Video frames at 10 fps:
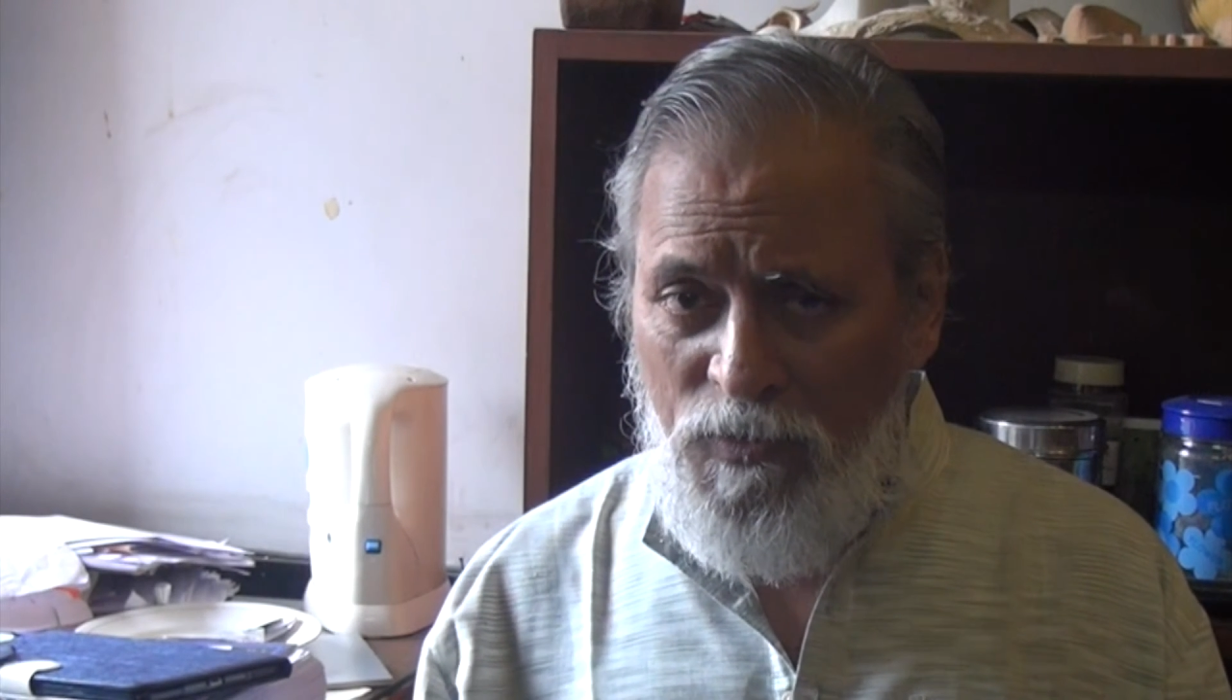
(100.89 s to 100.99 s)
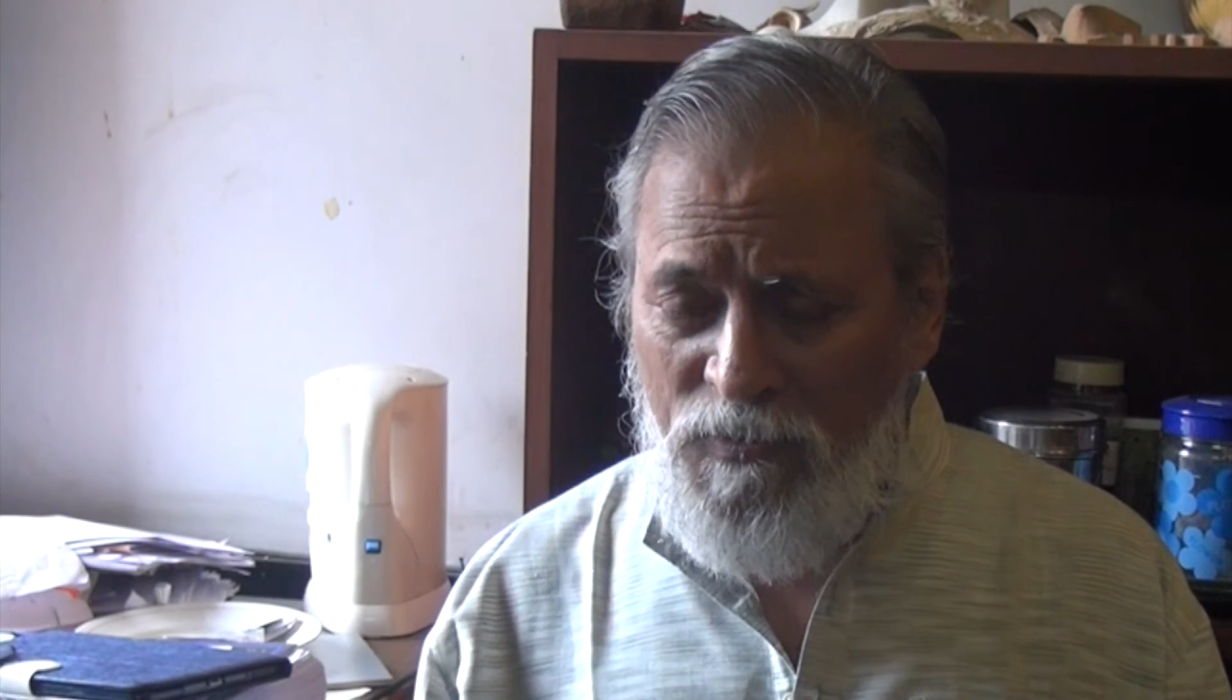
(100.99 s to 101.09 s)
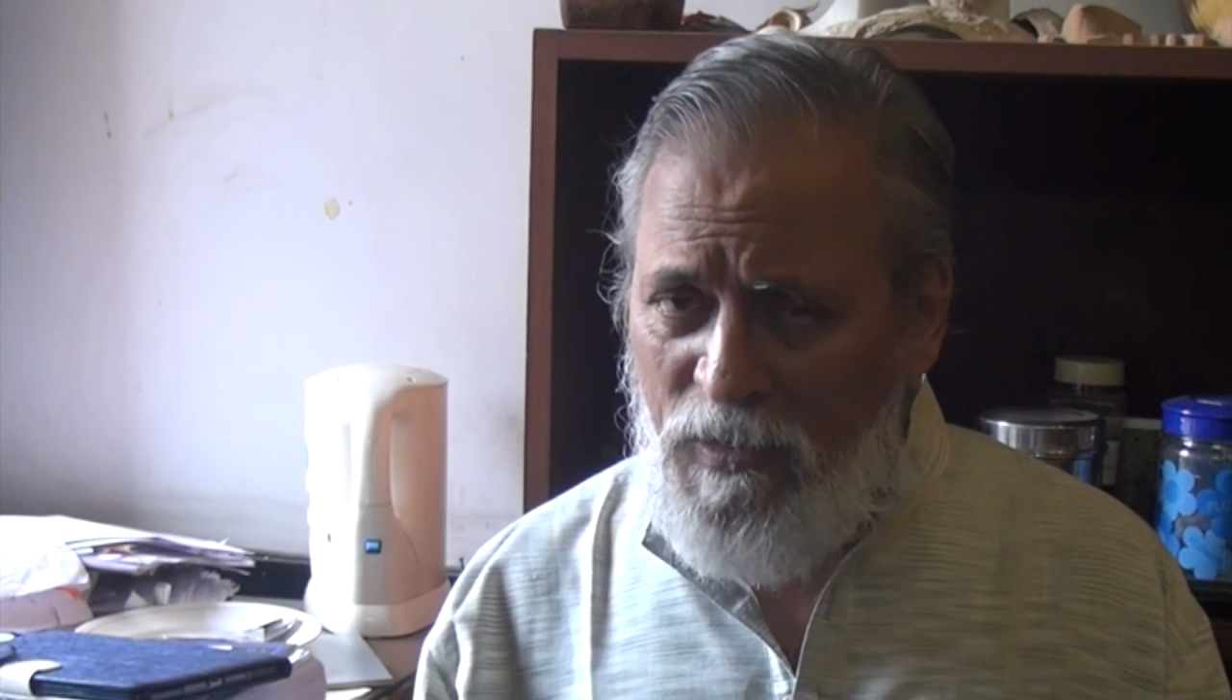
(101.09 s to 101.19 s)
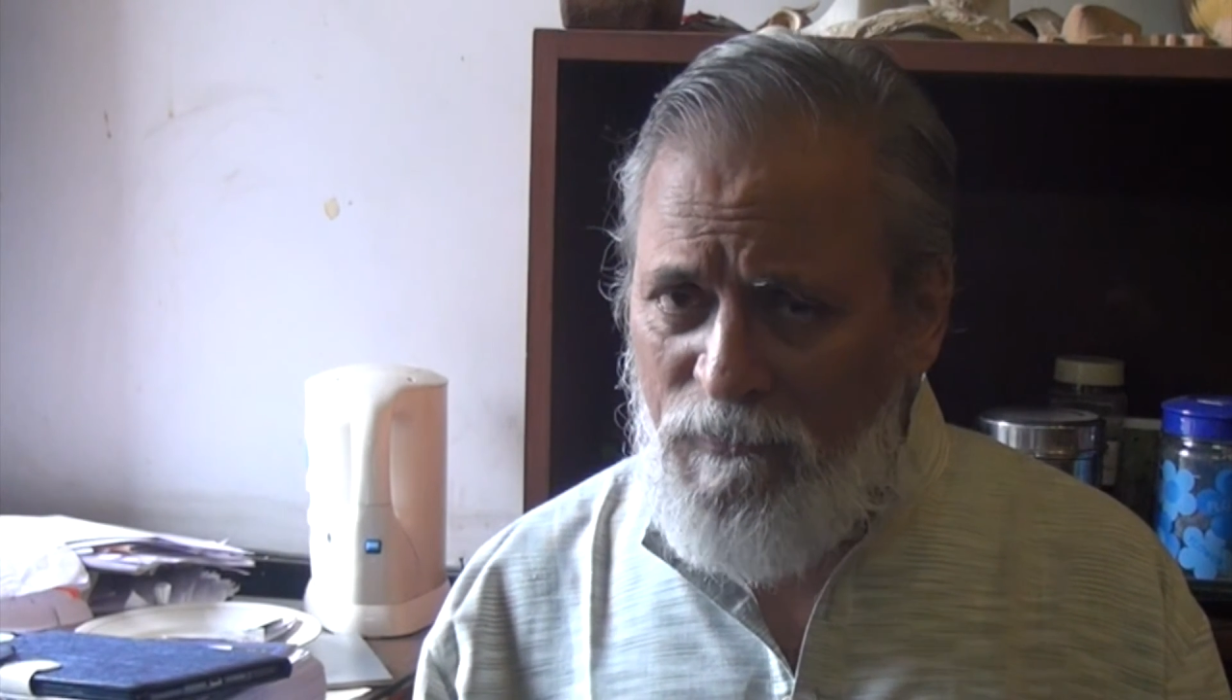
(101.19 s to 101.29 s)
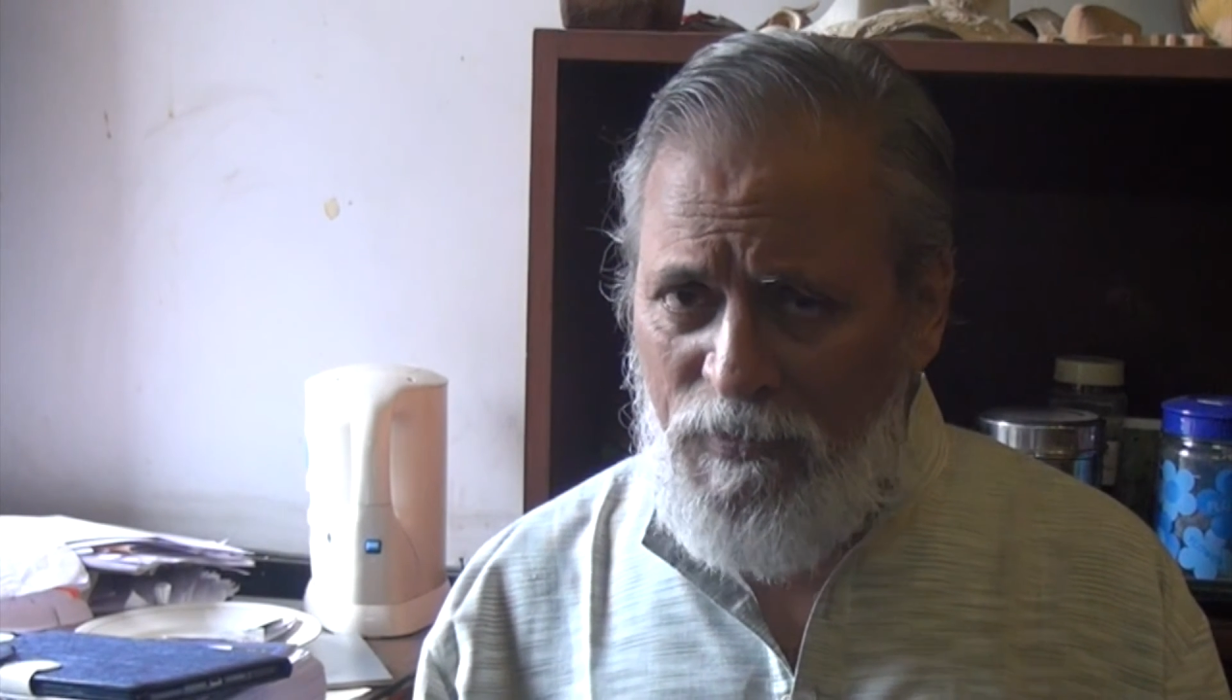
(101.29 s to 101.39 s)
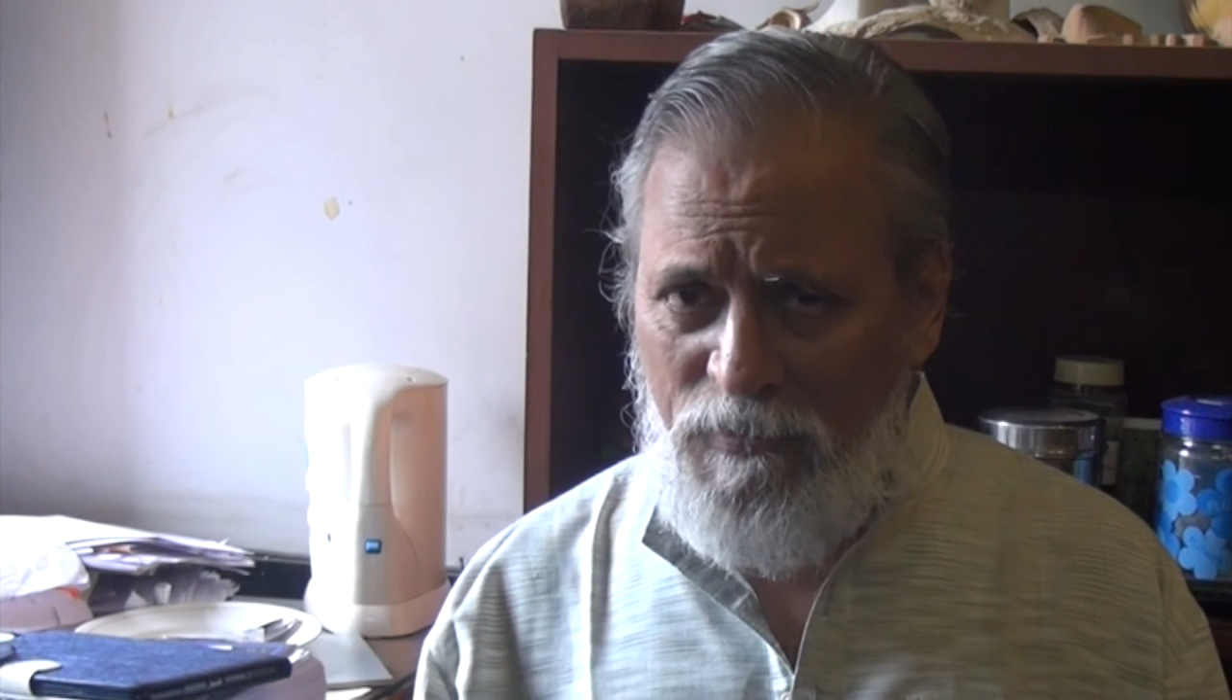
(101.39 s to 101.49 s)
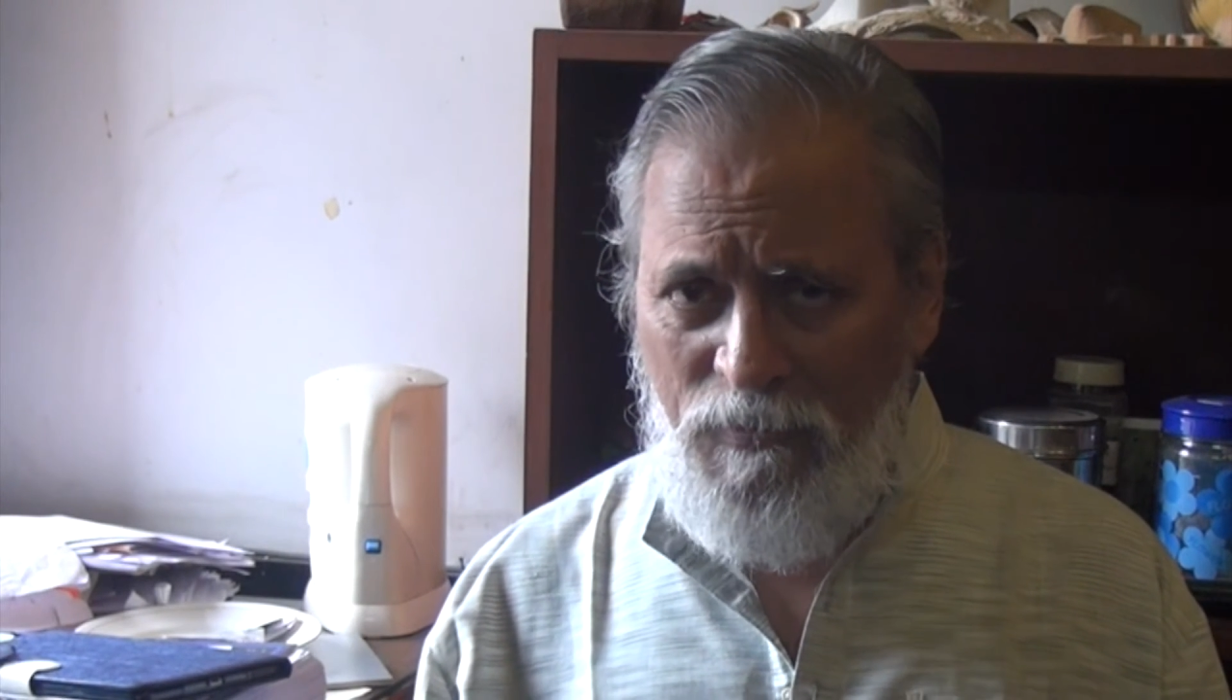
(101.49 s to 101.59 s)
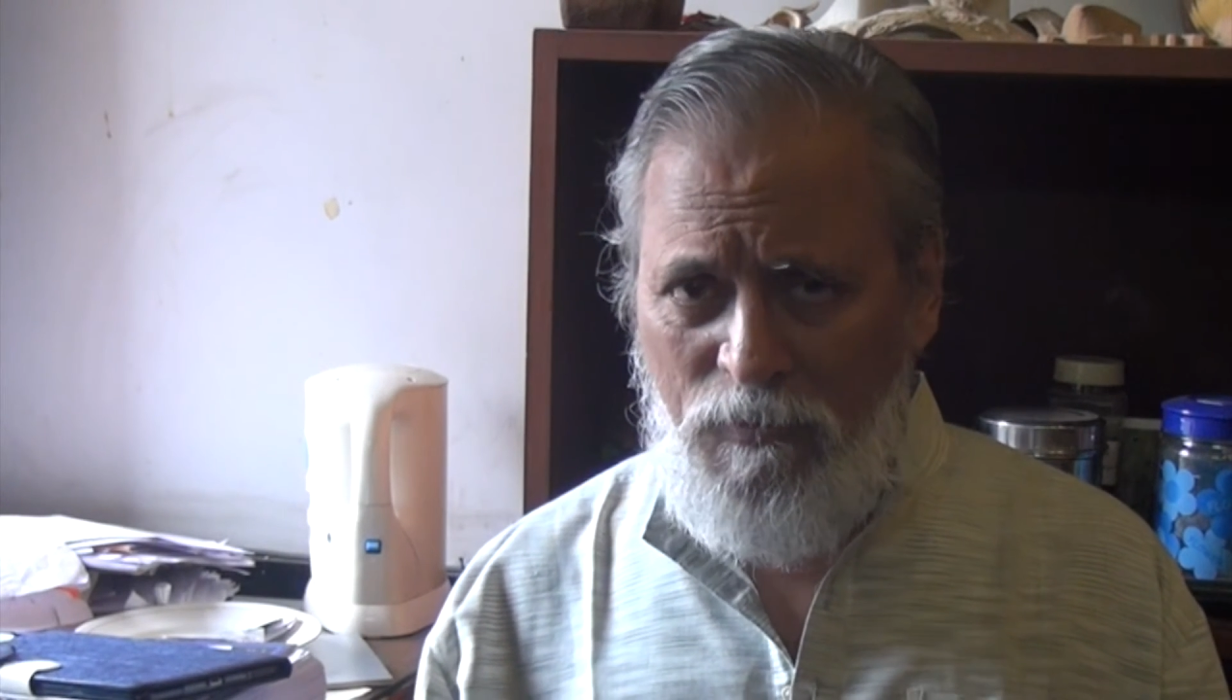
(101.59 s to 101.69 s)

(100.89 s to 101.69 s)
discover,